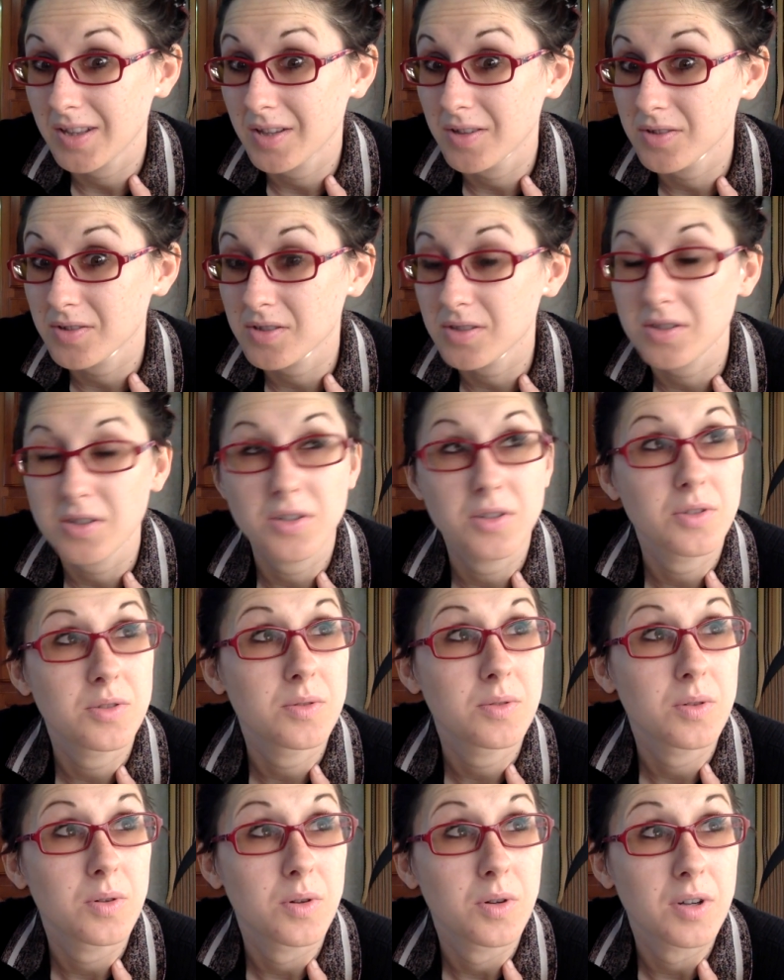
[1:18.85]
close
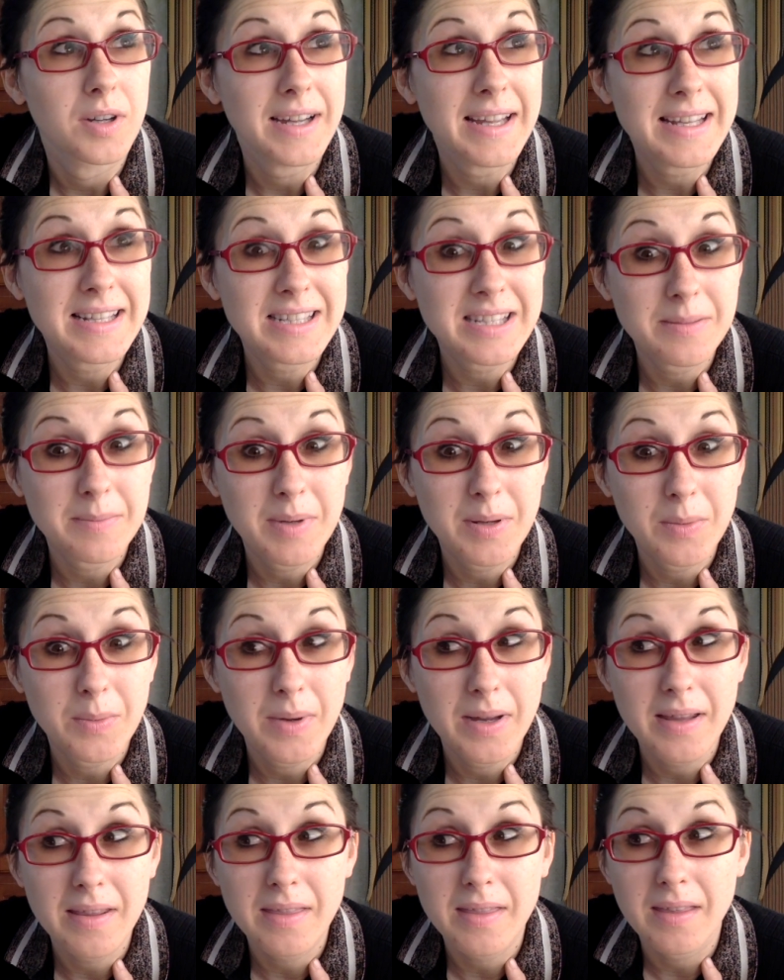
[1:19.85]
to or intimate
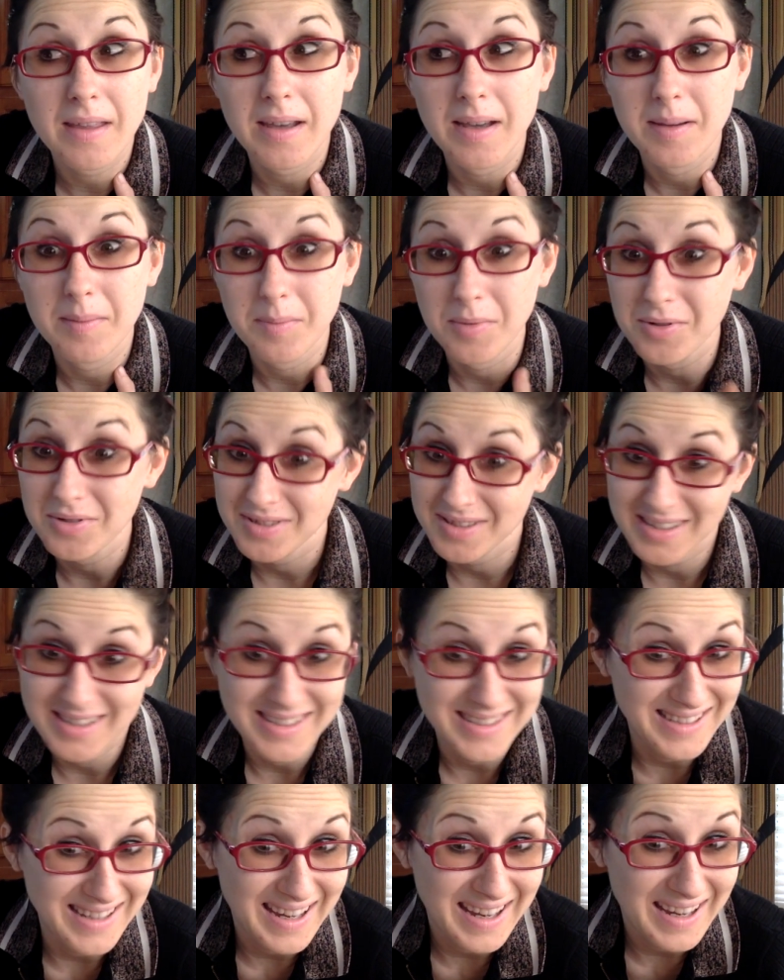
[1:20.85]
with, uh,
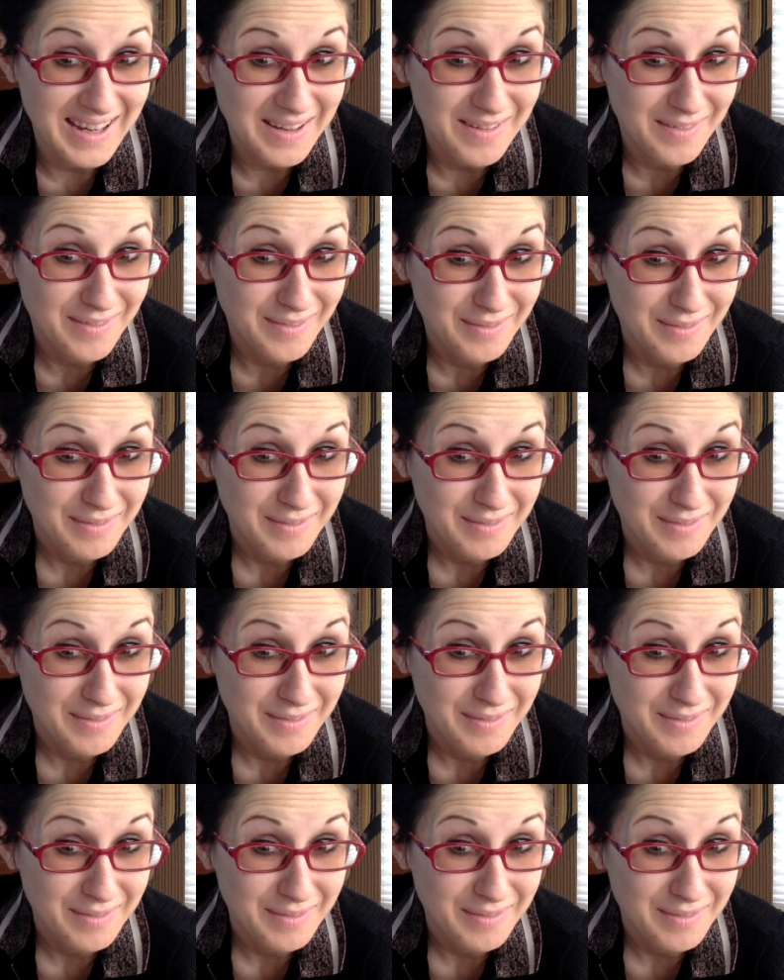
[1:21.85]
mostly Dave.